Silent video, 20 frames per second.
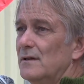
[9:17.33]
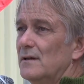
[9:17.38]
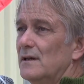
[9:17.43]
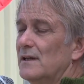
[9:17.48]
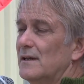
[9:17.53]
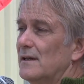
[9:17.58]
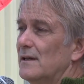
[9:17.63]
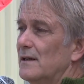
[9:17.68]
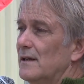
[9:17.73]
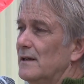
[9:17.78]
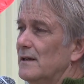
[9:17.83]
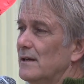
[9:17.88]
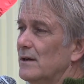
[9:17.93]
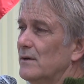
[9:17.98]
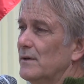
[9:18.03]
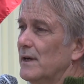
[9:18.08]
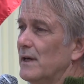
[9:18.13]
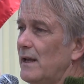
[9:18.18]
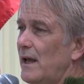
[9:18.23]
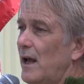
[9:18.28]

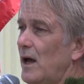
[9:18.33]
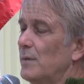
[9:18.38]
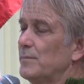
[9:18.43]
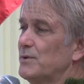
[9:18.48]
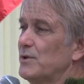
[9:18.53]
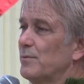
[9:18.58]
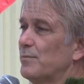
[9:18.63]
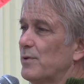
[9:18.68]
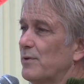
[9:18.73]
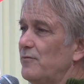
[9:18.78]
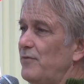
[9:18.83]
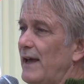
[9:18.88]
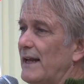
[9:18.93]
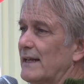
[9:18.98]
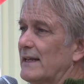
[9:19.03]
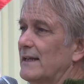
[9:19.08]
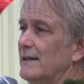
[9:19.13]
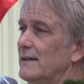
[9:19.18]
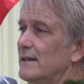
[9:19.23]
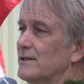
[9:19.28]
It helps you
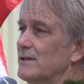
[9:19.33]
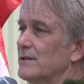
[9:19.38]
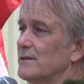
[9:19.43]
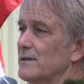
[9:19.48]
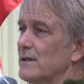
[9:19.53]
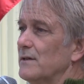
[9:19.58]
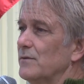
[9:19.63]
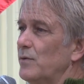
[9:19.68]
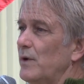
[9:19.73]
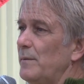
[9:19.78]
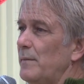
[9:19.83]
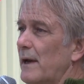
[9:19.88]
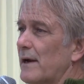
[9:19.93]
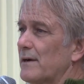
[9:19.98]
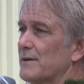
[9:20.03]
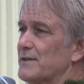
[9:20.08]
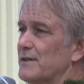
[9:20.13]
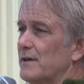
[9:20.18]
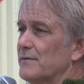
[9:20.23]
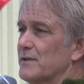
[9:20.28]
prevent conditions, and if we
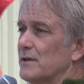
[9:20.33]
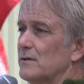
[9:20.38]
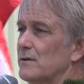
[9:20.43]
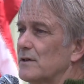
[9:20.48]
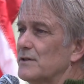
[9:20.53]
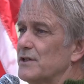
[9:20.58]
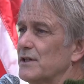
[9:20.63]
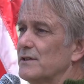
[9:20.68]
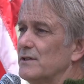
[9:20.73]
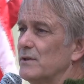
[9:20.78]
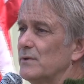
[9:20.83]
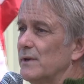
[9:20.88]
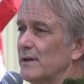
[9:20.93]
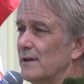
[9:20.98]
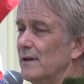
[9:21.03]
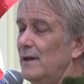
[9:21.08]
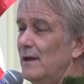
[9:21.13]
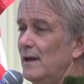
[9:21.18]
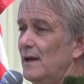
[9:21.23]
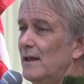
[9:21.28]
make ourselves allergic to
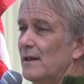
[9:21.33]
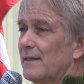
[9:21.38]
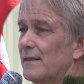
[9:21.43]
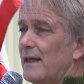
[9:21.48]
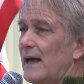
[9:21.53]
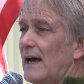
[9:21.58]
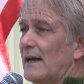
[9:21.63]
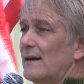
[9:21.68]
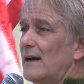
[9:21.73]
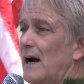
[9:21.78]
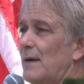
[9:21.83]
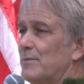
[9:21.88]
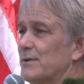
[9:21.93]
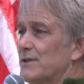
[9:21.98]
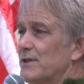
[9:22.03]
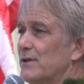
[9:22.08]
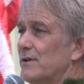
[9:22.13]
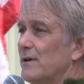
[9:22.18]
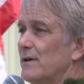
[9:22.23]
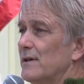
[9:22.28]
it, that
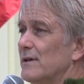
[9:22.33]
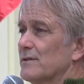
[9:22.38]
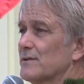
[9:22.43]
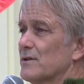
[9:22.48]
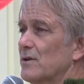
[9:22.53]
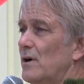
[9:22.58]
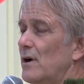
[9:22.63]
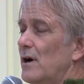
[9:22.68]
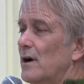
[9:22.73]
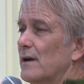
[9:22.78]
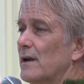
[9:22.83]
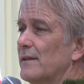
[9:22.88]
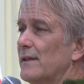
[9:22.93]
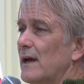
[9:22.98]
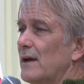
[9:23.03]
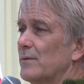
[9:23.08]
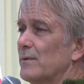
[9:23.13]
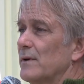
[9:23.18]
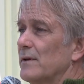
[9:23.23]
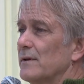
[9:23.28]
opportunity is gone, and
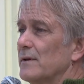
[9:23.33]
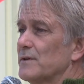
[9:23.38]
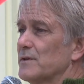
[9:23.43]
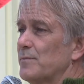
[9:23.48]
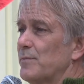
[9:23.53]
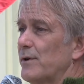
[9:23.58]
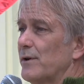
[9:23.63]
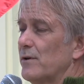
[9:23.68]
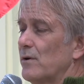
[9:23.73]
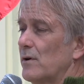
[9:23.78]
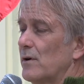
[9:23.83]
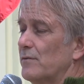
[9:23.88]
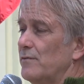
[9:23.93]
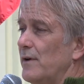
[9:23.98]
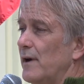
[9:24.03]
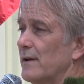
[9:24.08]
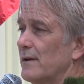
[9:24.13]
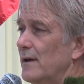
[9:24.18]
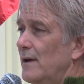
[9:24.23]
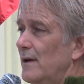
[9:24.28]
that really is pretty
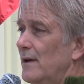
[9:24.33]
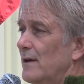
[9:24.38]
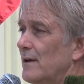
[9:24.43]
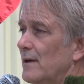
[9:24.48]
horrifying.